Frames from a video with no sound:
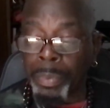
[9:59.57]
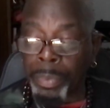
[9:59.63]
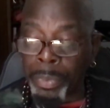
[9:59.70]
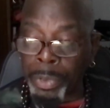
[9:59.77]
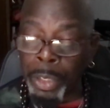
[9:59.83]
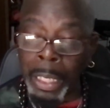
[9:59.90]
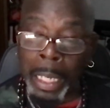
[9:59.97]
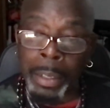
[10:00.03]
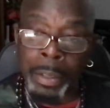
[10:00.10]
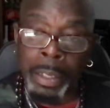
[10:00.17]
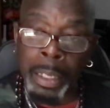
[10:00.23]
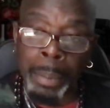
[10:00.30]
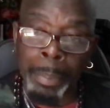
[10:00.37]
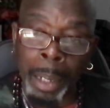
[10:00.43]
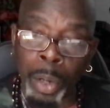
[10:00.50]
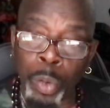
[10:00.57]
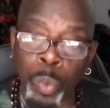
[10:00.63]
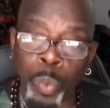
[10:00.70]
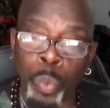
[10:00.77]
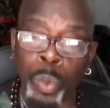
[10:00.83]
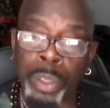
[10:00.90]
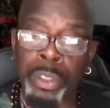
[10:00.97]
You got to think about
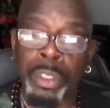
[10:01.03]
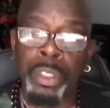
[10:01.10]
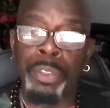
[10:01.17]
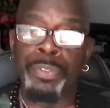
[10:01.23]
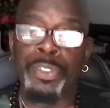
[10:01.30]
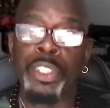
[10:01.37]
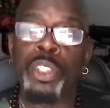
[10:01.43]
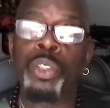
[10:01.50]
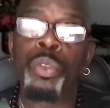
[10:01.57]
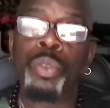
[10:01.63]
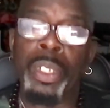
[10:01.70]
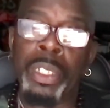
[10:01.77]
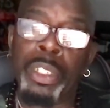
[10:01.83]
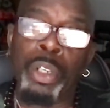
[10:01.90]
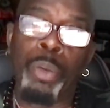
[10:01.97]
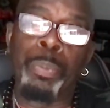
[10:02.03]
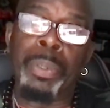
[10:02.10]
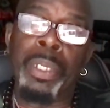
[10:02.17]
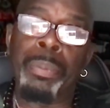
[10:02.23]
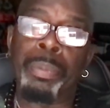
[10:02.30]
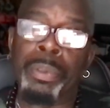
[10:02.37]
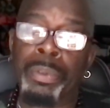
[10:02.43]
what's good for you and your
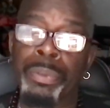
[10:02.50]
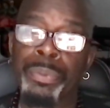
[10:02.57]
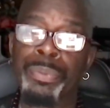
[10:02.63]
people.